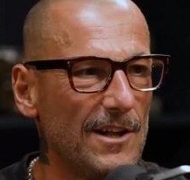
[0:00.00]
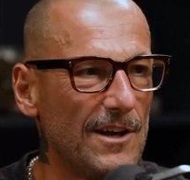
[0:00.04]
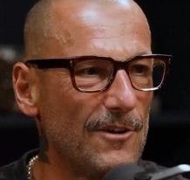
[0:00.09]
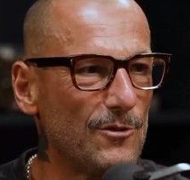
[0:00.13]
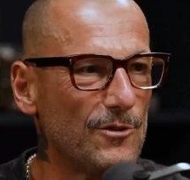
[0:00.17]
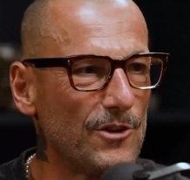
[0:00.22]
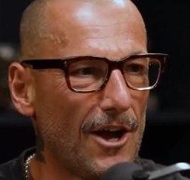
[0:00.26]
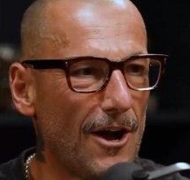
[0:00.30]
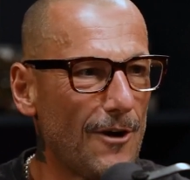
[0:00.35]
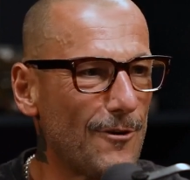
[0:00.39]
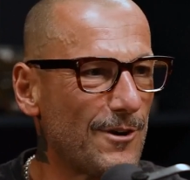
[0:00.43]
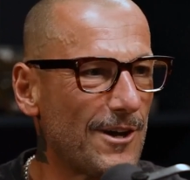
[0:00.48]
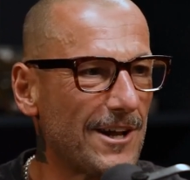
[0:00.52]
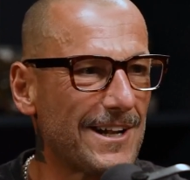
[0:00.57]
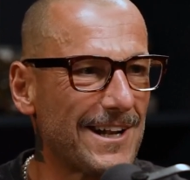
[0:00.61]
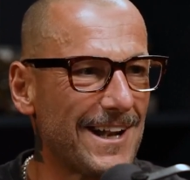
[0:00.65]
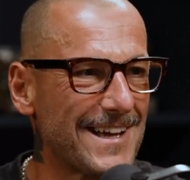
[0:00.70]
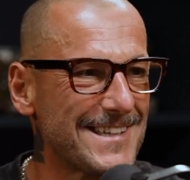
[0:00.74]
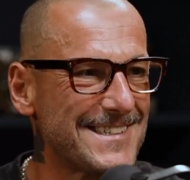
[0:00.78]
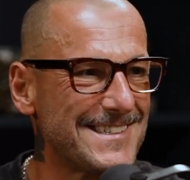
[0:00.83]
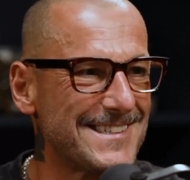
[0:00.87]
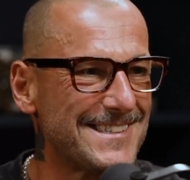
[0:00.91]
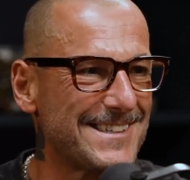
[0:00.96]
little yoga
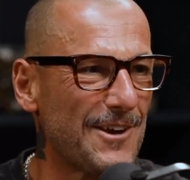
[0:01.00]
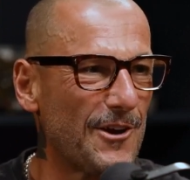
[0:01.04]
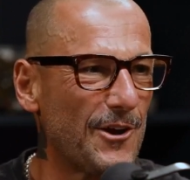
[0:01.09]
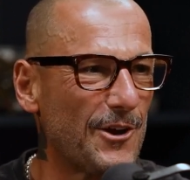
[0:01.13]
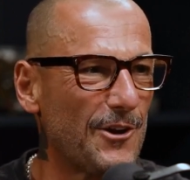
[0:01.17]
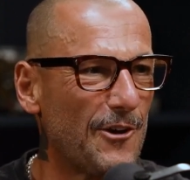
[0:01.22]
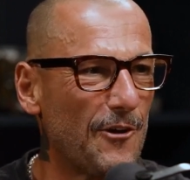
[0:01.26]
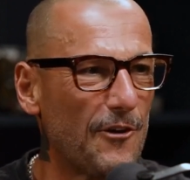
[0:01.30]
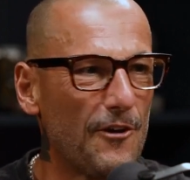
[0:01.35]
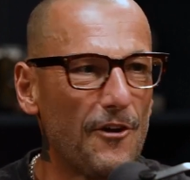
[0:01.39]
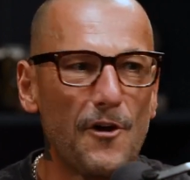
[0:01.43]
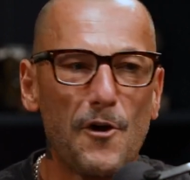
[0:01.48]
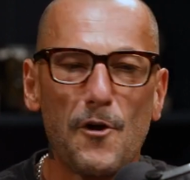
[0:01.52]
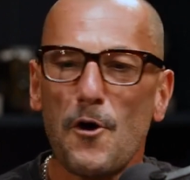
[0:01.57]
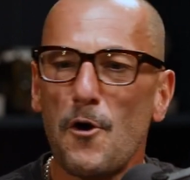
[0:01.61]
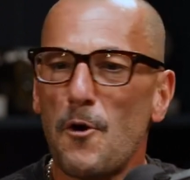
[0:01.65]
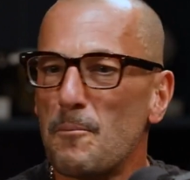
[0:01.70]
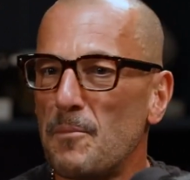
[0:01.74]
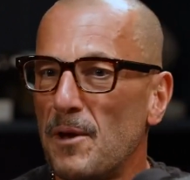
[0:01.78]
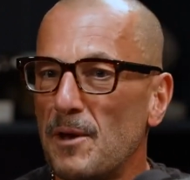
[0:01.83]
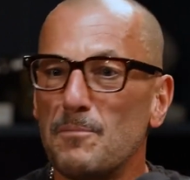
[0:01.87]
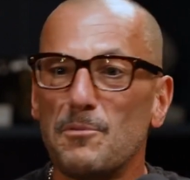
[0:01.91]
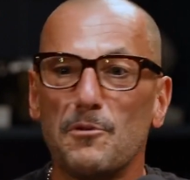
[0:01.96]
classes going on,
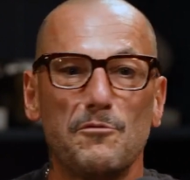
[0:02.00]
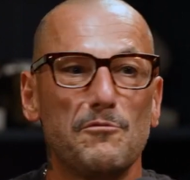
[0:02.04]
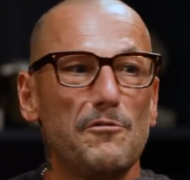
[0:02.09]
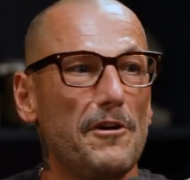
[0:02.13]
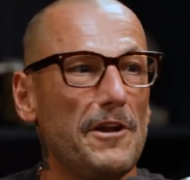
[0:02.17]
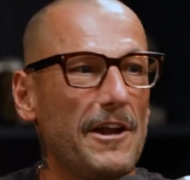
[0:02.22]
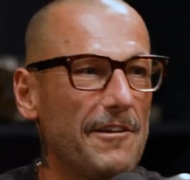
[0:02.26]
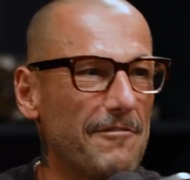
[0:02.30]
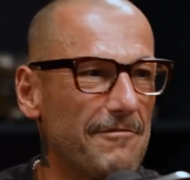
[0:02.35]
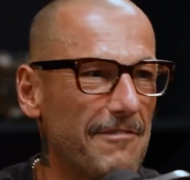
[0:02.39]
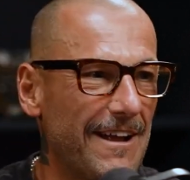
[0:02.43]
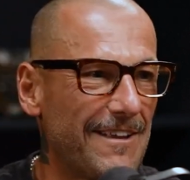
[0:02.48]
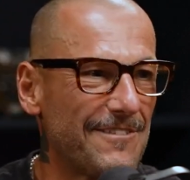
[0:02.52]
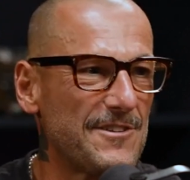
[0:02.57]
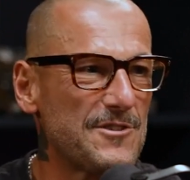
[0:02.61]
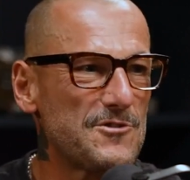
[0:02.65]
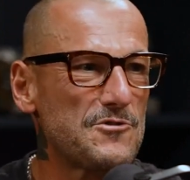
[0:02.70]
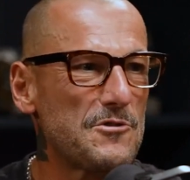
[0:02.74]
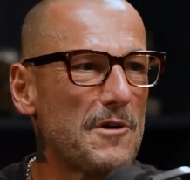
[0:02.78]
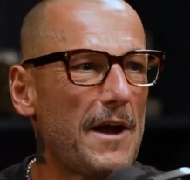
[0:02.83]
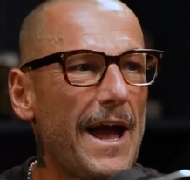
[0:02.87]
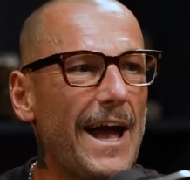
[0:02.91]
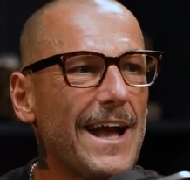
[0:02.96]
people running around the
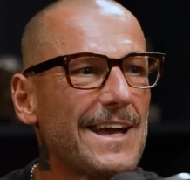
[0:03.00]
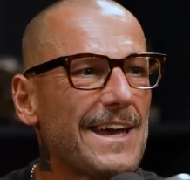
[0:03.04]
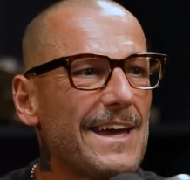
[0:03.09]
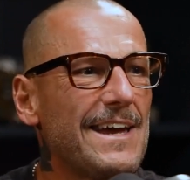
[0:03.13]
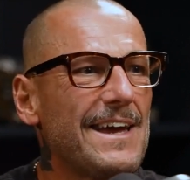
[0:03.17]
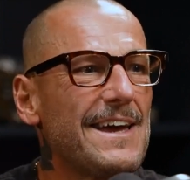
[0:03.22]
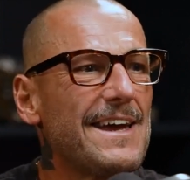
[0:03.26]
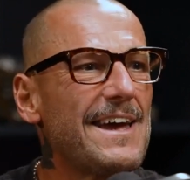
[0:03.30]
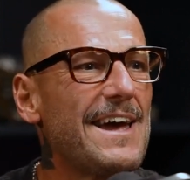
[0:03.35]
track.